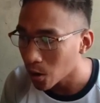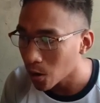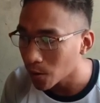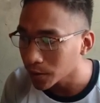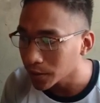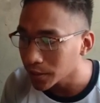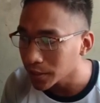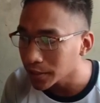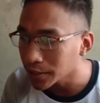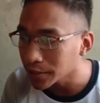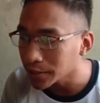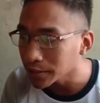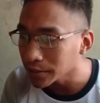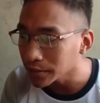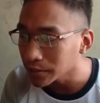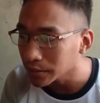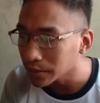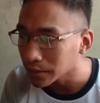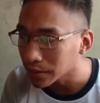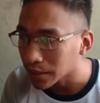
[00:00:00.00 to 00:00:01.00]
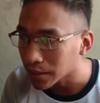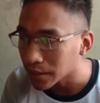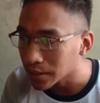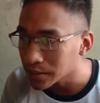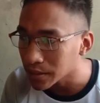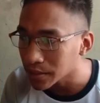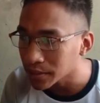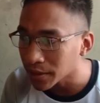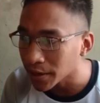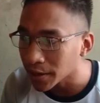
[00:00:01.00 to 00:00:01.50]
So here
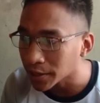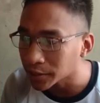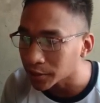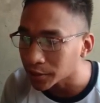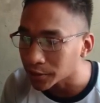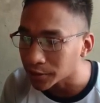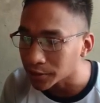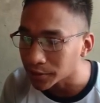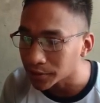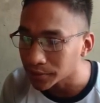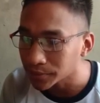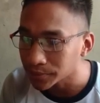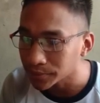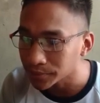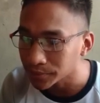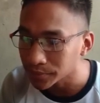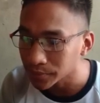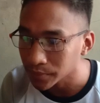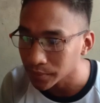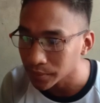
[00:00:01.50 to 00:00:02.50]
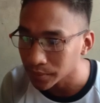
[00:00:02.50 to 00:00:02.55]
it's an error.